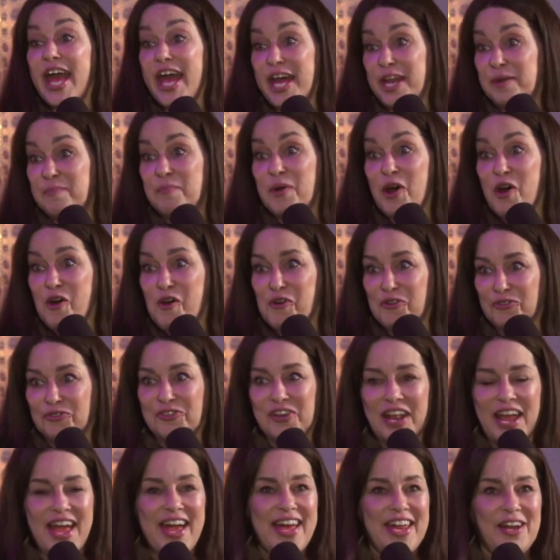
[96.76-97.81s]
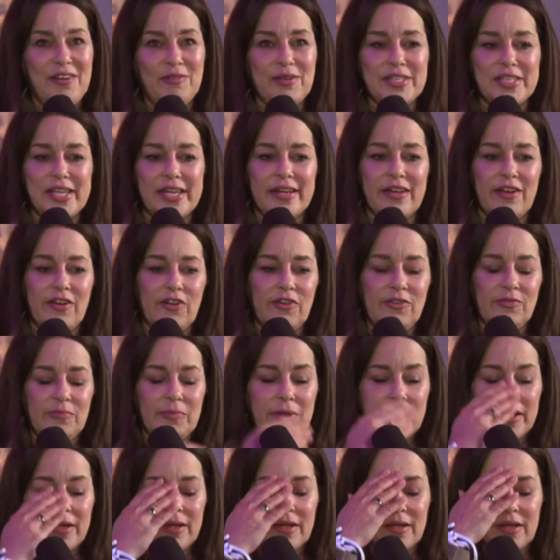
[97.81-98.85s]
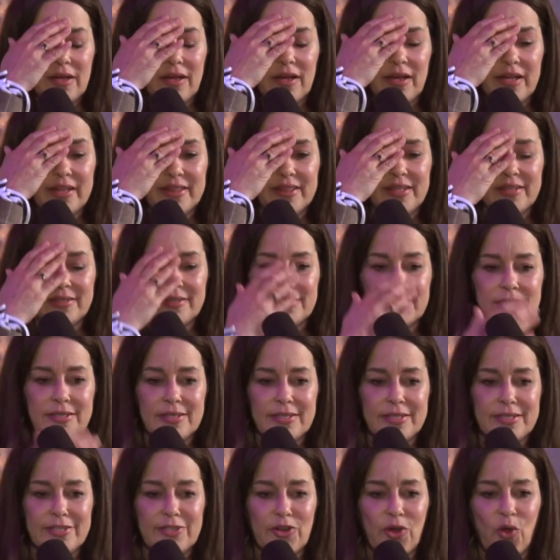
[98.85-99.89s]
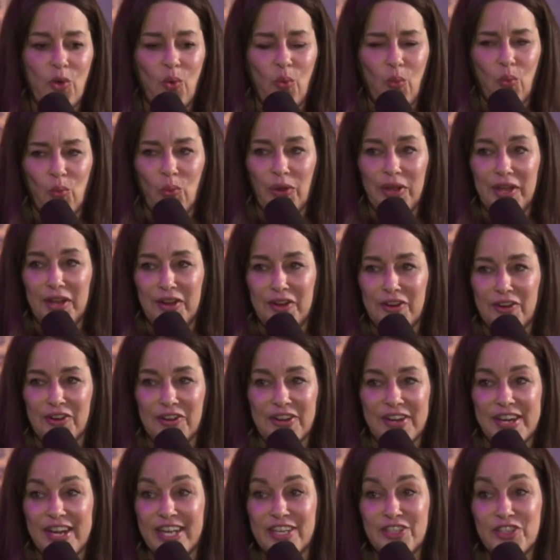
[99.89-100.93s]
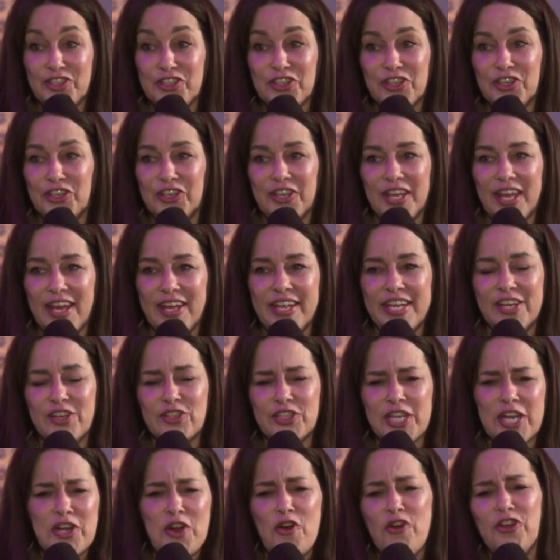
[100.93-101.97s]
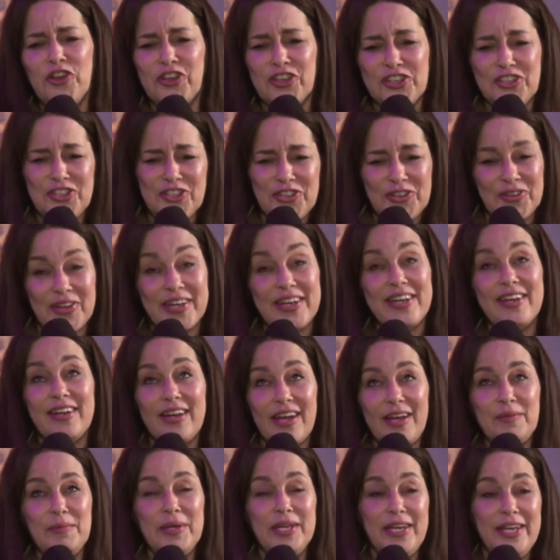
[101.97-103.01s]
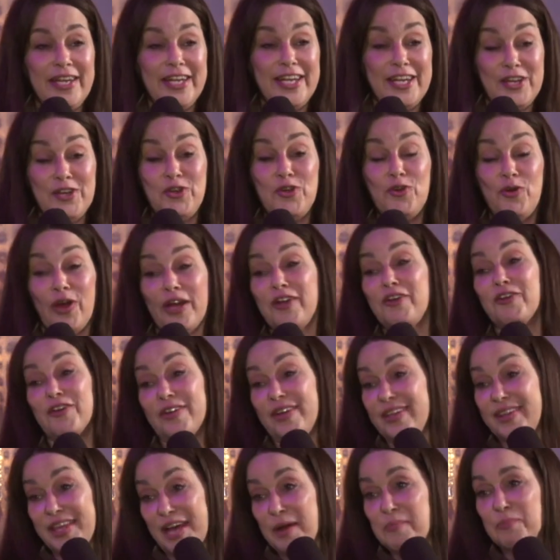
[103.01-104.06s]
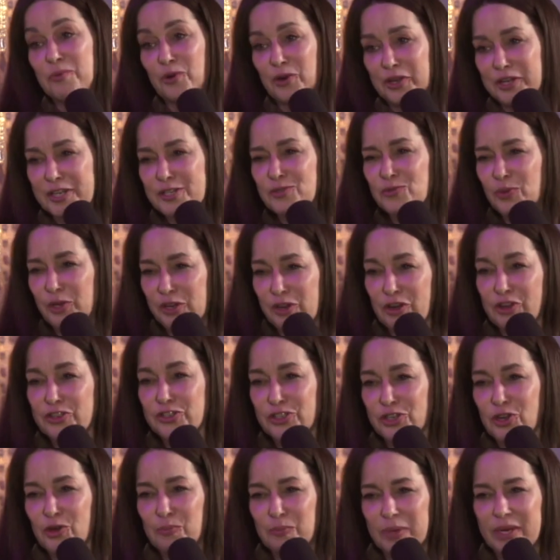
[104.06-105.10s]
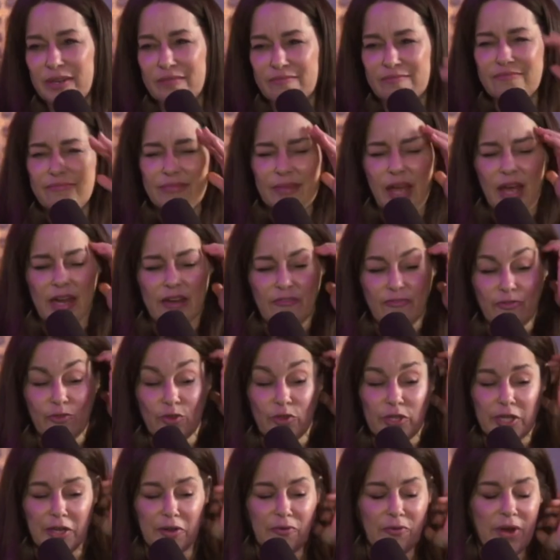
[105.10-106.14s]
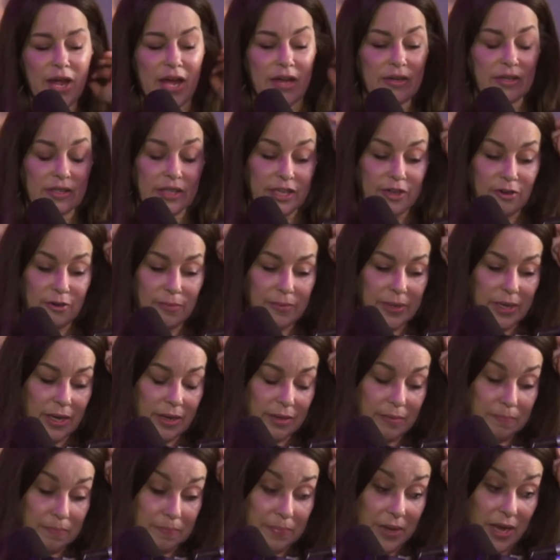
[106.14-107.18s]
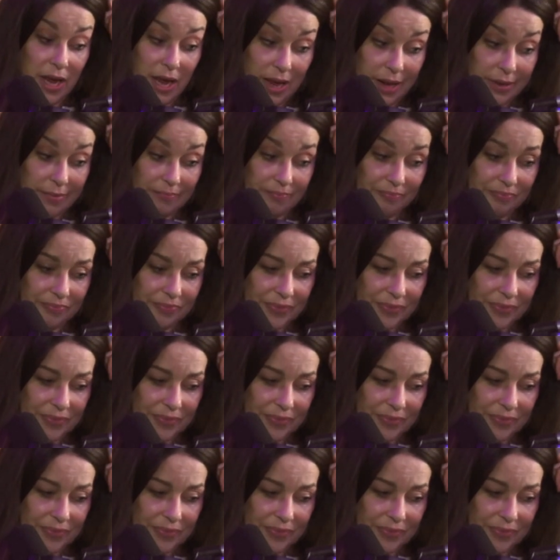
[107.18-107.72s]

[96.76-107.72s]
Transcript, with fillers: and moan. And I was like, oh my God, this is so weird. And uh-huh. I just couldn't get, he goes, I know you could do it. And I mean, he, he knew I could at that point because yeah. we'd also been kind of fooling around a little yeah. bit, but